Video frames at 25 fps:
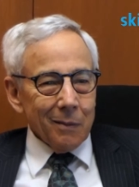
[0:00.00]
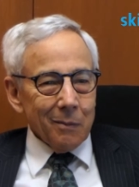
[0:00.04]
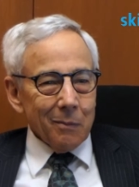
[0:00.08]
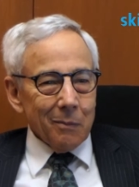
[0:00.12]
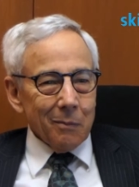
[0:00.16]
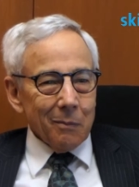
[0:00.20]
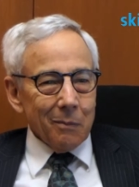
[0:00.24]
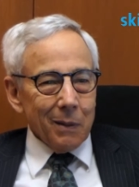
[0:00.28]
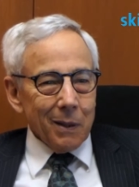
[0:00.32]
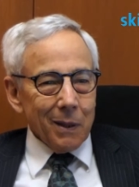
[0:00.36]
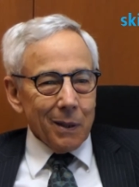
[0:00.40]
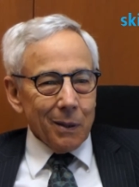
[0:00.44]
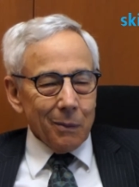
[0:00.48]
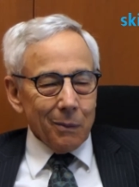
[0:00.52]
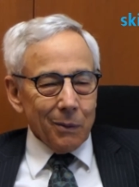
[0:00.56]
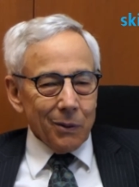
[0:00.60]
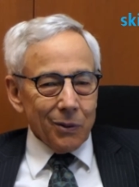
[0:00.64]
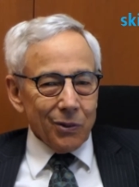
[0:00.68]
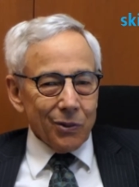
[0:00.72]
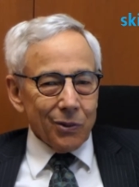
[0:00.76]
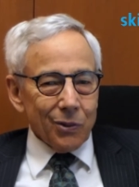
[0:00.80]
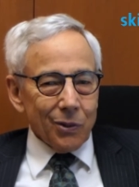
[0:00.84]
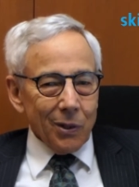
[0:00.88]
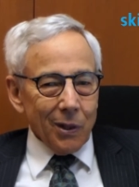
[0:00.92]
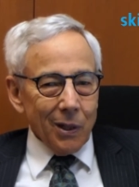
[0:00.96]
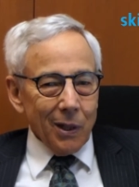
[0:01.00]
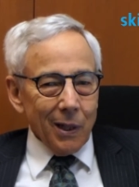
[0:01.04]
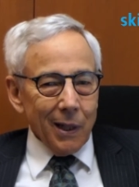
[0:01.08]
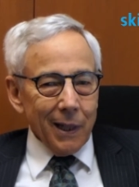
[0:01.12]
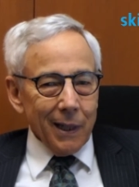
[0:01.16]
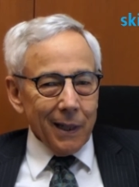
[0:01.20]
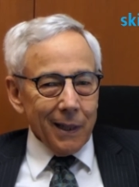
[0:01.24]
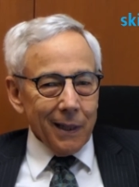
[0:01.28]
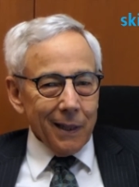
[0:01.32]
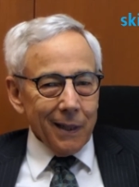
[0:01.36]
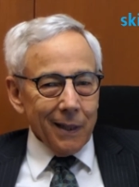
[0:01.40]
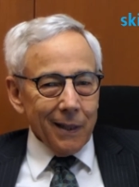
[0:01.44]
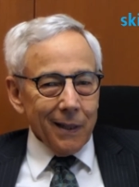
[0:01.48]
but it was
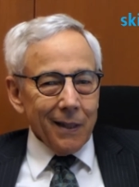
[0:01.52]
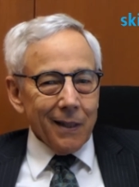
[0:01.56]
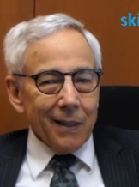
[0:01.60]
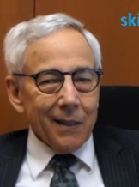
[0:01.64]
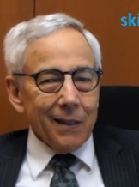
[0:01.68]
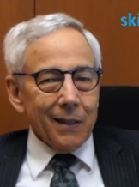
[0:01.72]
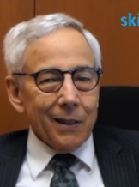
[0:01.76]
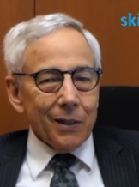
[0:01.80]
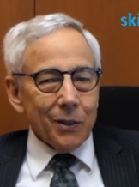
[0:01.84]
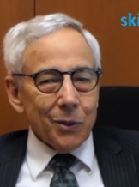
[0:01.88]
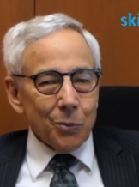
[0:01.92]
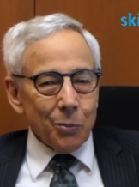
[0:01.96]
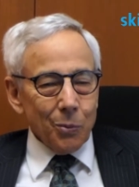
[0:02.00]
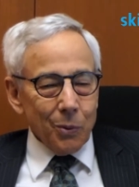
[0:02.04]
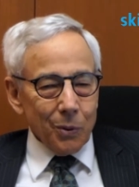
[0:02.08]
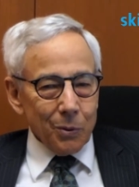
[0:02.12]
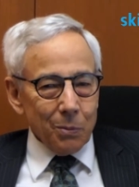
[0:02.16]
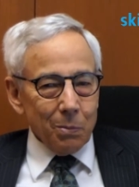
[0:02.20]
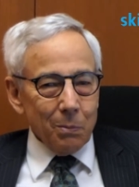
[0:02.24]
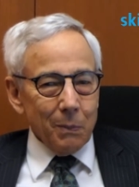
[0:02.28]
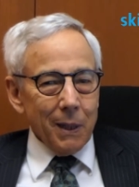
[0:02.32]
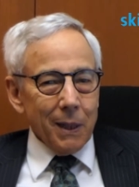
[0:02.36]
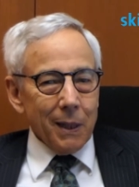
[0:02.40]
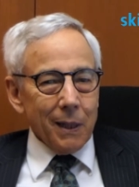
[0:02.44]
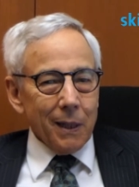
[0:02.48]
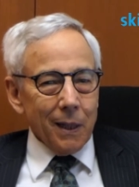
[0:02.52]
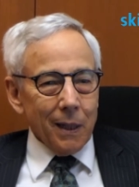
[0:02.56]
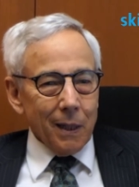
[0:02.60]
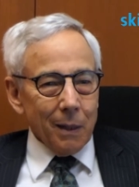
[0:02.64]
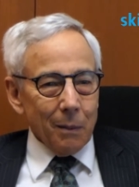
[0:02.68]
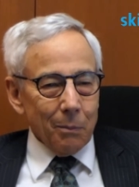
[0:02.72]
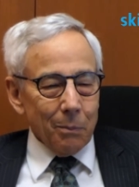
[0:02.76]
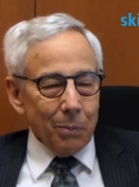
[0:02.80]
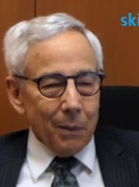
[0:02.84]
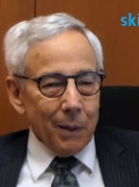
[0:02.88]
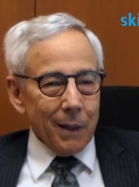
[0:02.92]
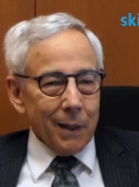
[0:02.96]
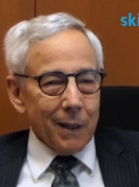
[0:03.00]
dry. This was making a
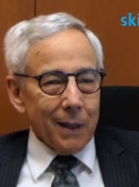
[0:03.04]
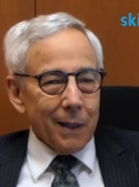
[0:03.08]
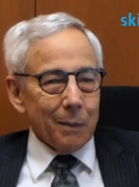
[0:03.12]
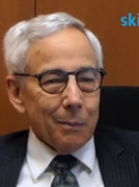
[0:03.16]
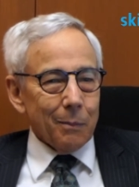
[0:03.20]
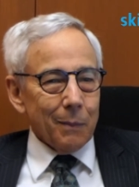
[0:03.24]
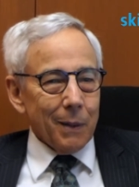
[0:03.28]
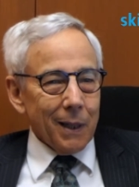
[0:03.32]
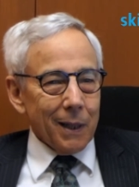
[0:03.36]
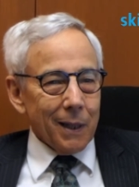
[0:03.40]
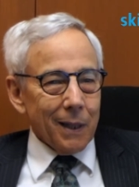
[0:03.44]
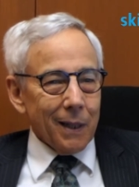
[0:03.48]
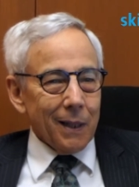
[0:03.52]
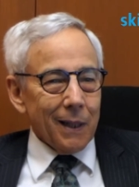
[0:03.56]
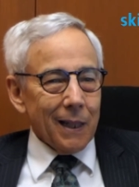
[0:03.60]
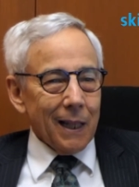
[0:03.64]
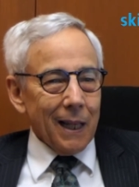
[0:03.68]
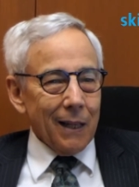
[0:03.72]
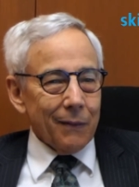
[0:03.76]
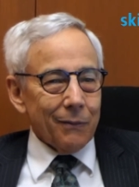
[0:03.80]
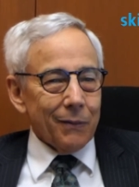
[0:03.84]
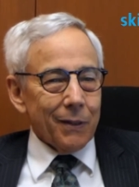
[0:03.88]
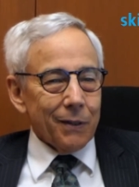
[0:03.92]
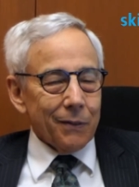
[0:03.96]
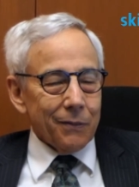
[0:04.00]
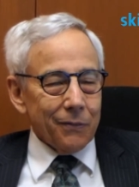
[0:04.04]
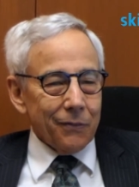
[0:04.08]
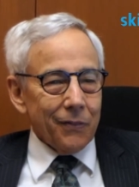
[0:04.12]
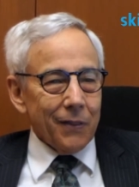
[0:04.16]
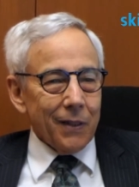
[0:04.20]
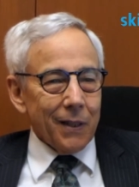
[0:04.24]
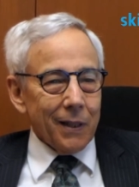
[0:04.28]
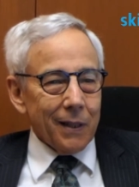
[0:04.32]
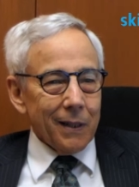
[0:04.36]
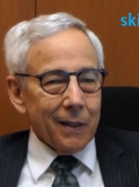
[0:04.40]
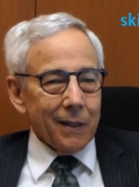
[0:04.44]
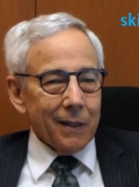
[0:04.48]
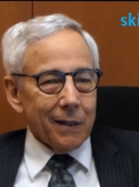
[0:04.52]
buck and making having
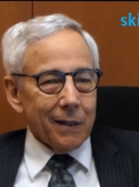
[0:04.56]
fun.